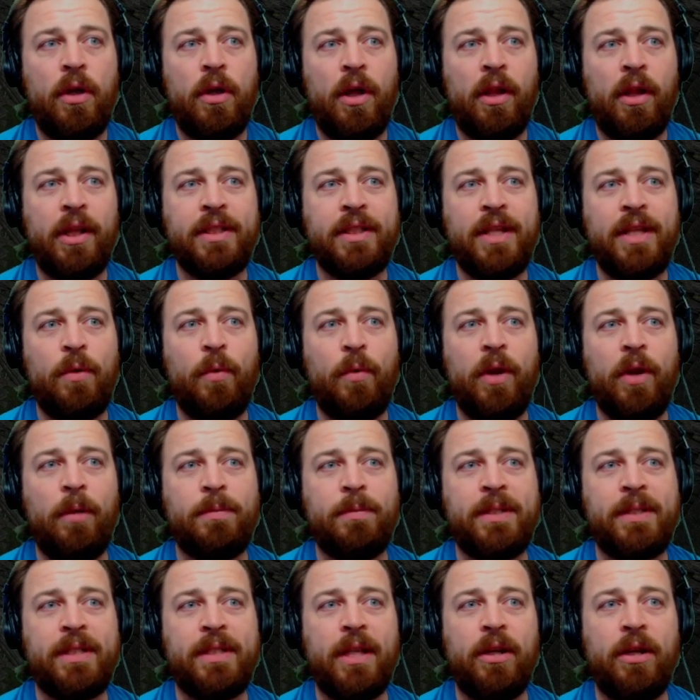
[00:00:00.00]
unless I went
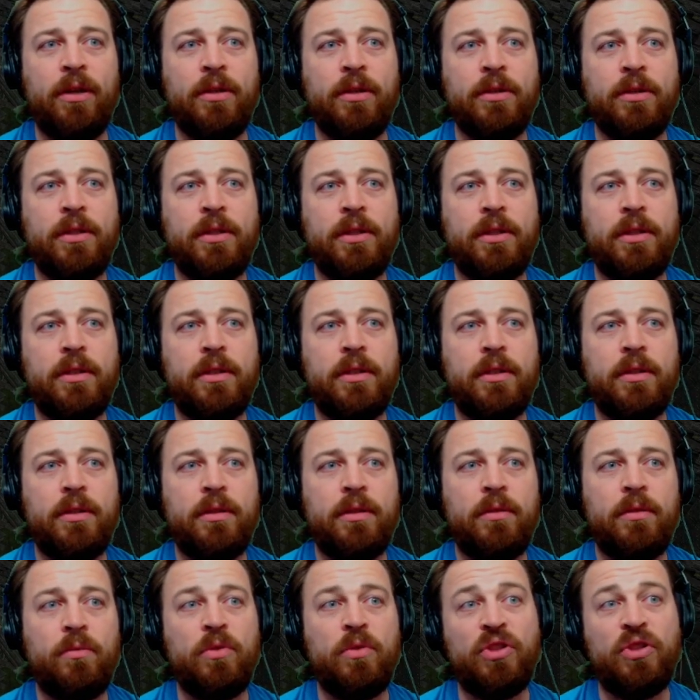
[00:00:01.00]
upstairs,
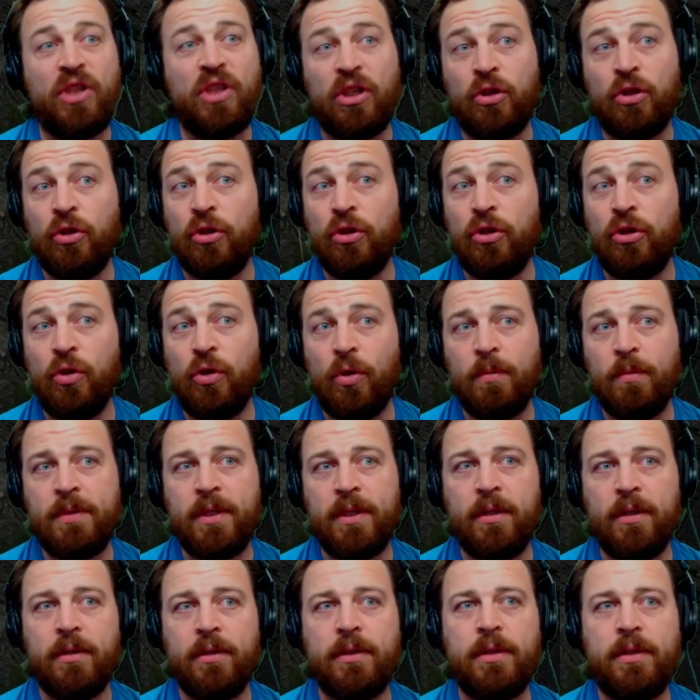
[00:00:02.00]
which I could go
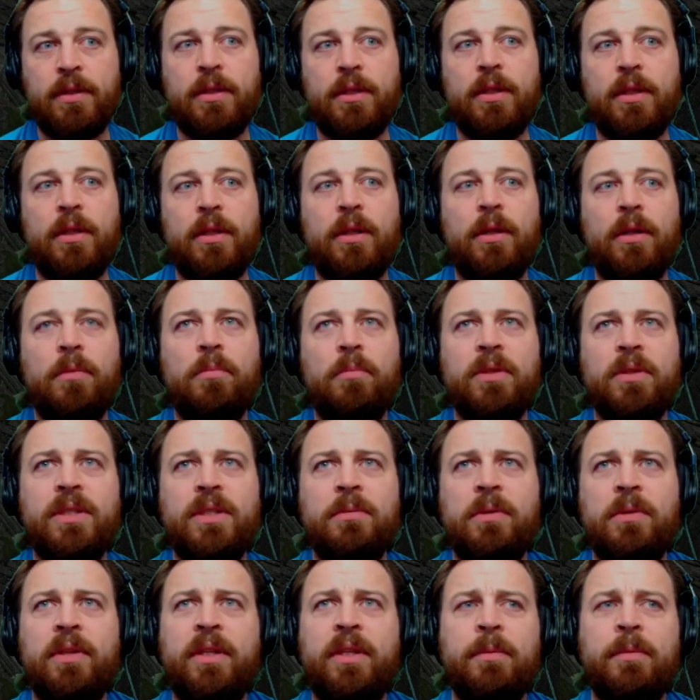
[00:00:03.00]
upstairs. But
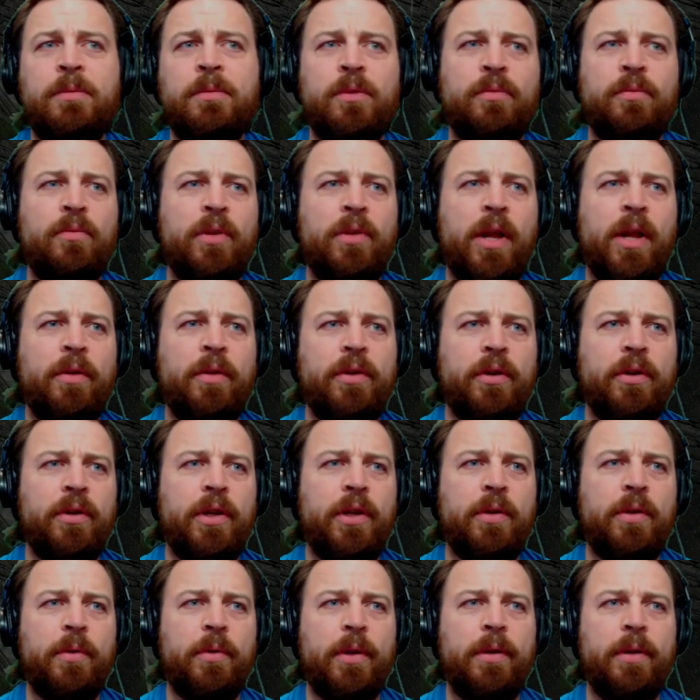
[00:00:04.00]
some of the tips are for down here
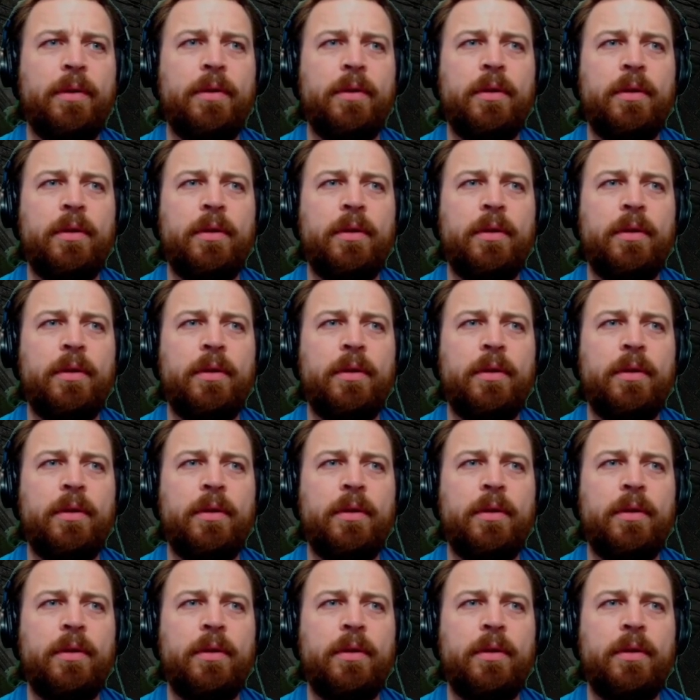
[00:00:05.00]
anyway.